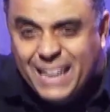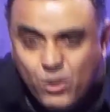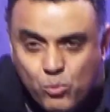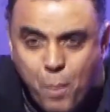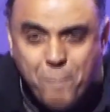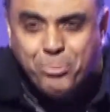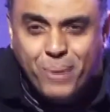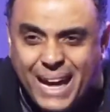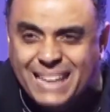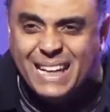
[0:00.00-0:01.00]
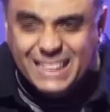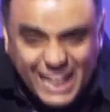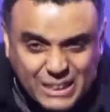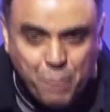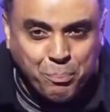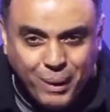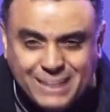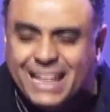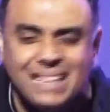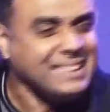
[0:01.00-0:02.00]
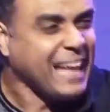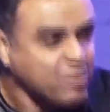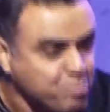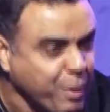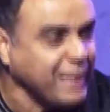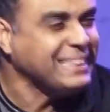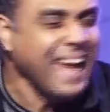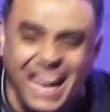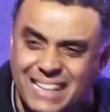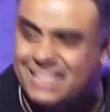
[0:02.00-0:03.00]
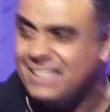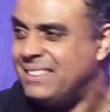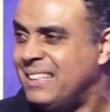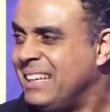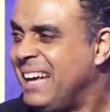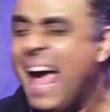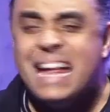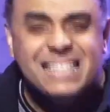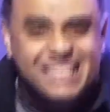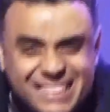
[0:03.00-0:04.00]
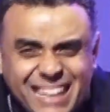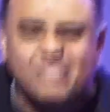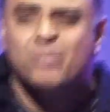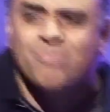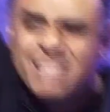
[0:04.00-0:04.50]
a room praying, then there is a presence that brings angels. Angels doesn't